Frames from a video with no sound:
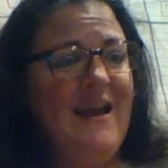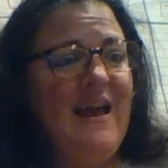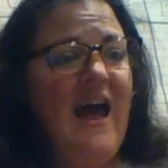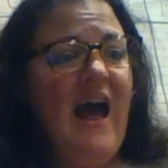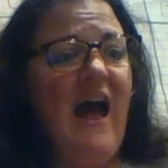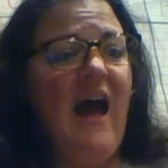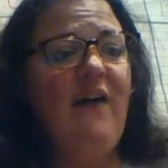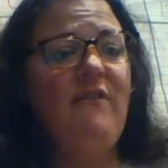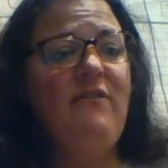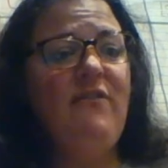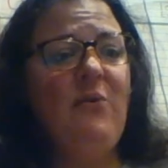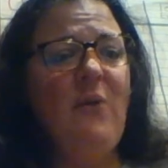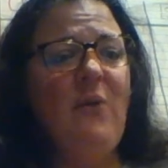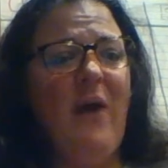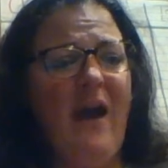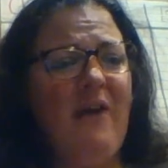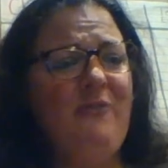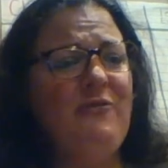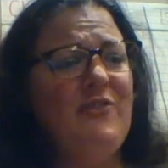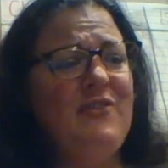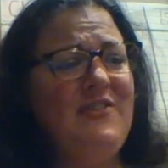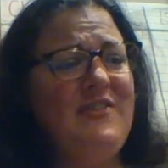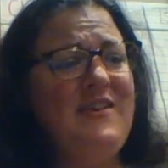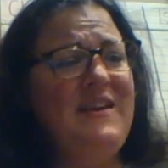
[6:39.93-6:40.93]
Have you
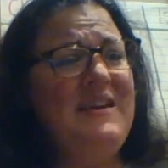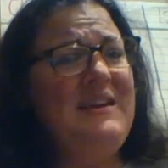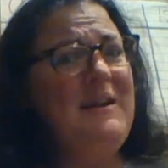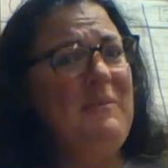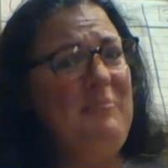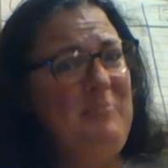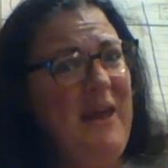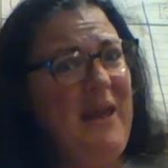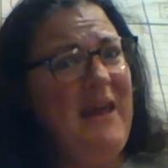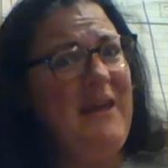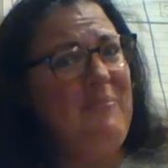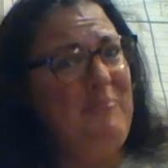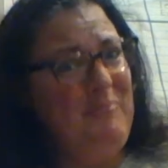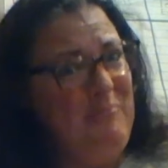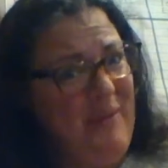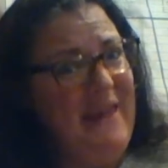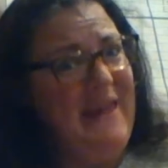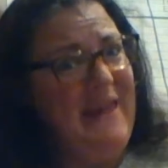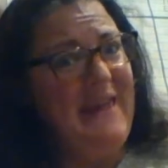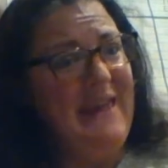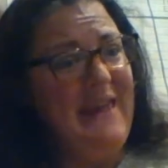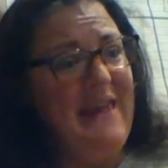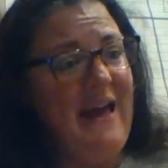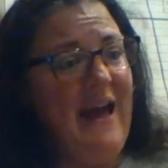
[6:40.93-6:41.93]
ever seen a pink
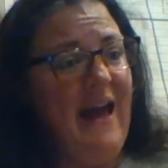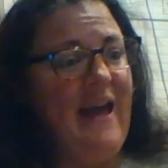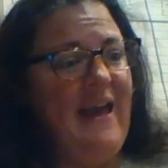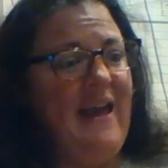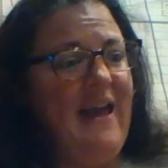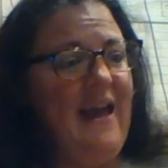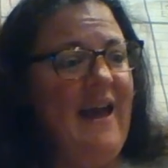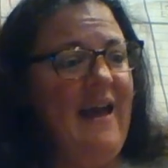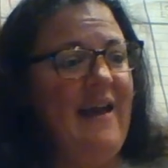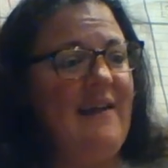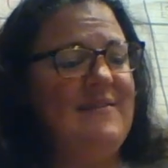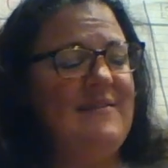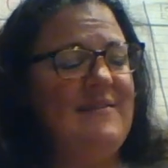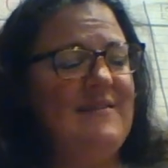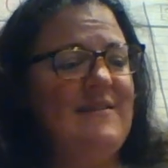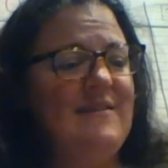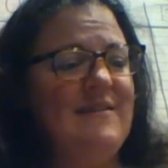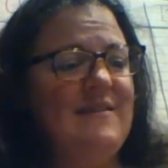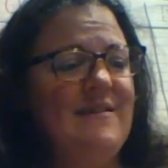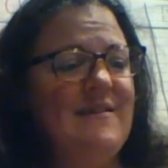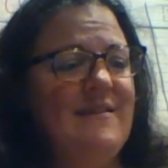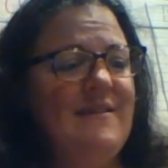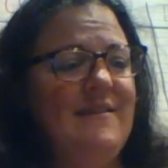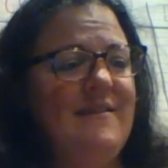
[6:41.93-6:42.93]
bee? I asked.
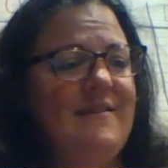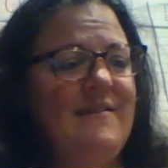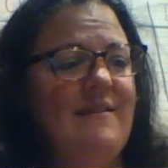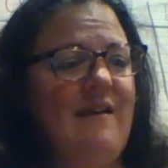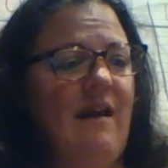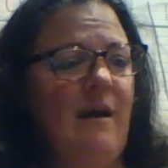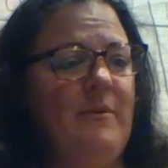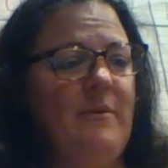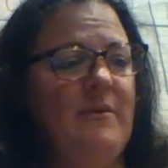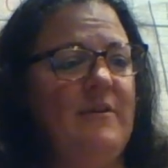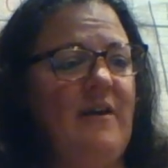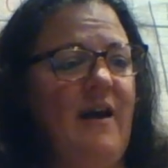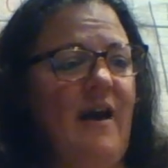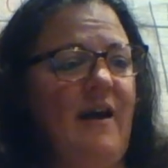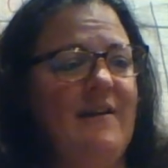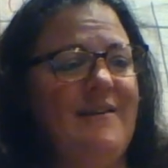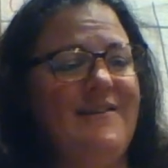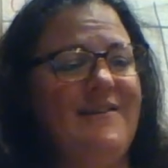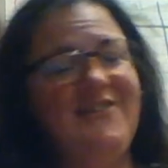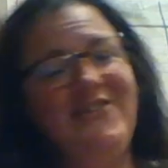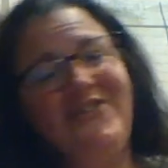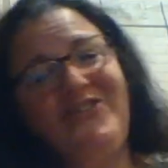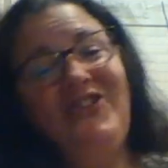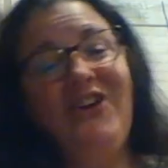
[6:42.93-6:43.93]
Selma
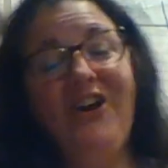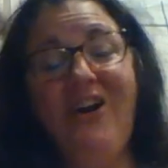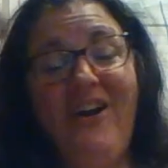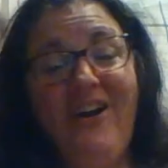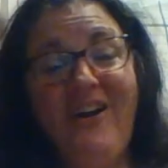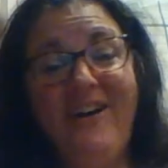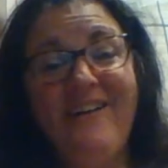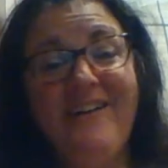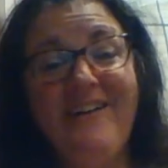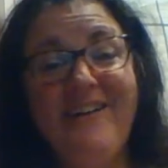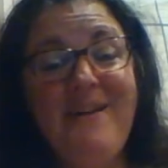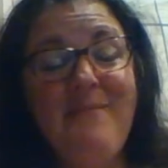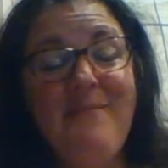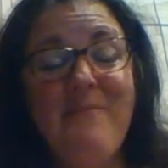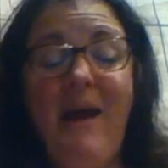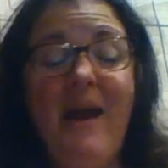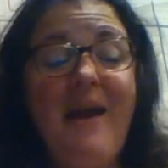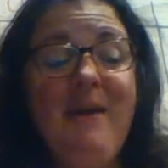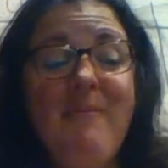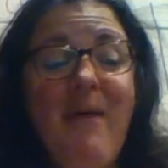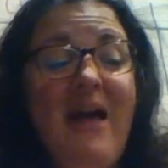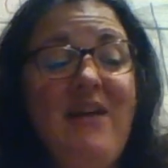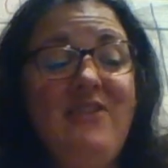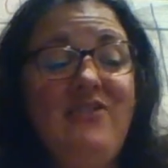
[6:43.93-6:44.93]
nodded. Sure, in
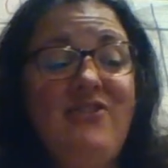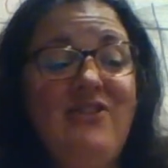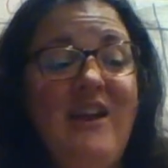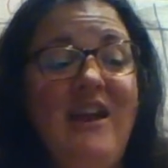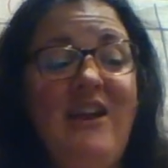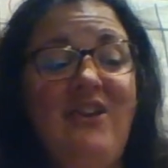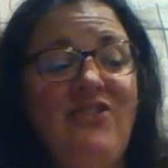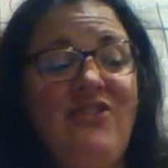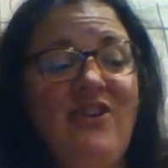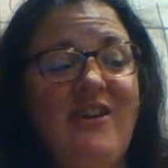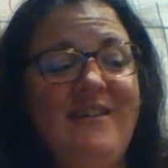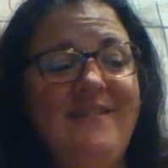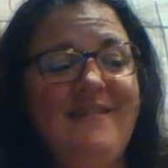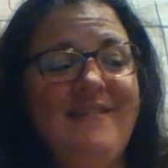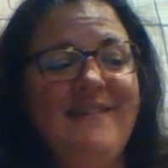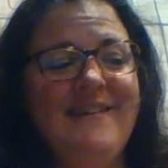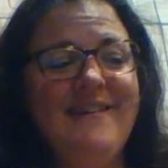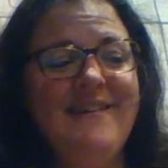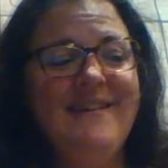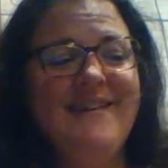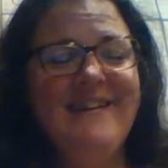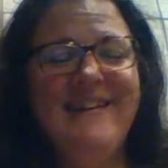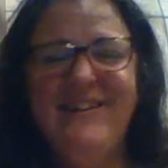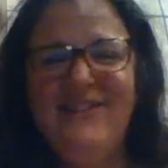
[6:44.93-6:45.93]
my imagination.
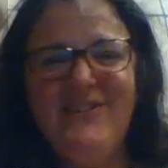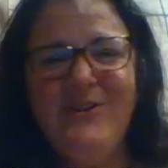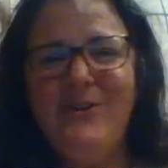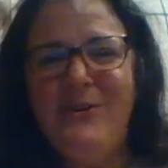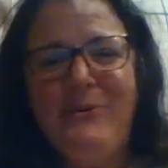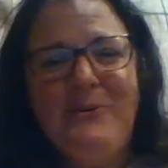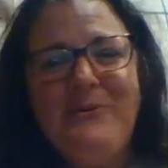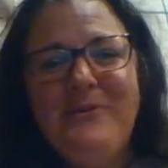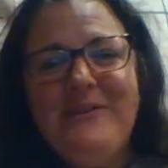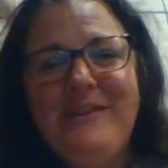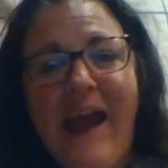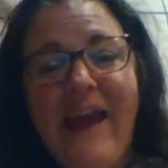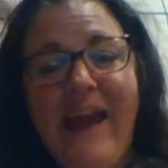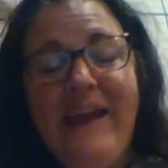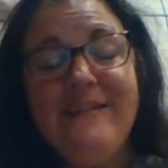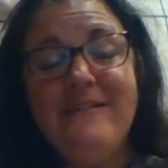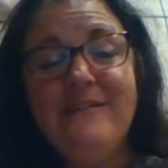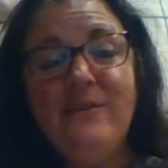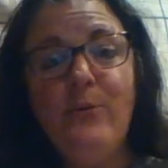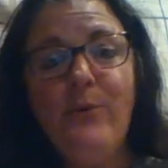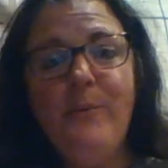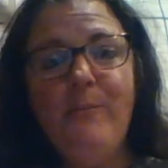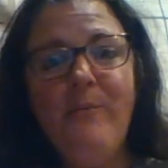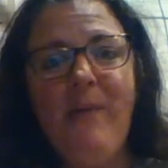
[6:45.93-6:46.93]
Don't you like
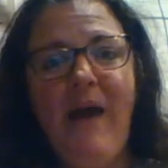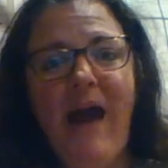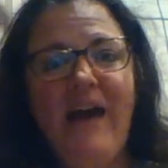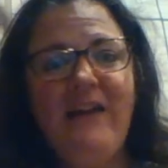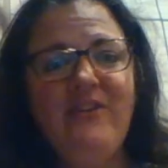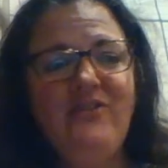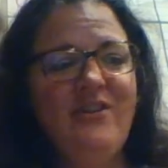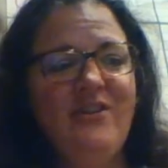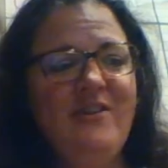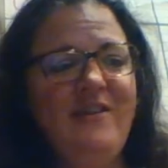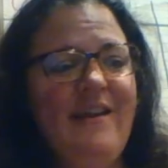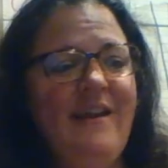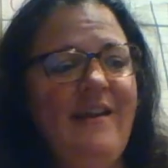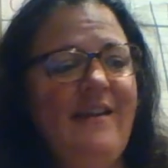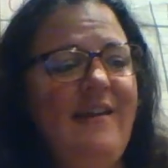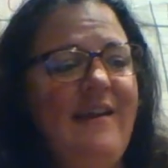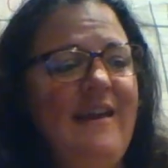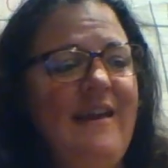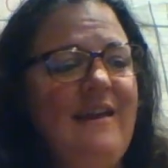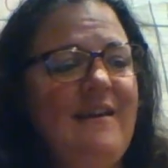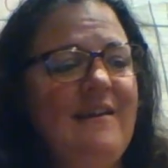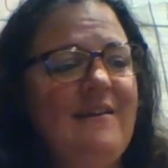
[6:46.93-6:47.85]
to imagine, Lily?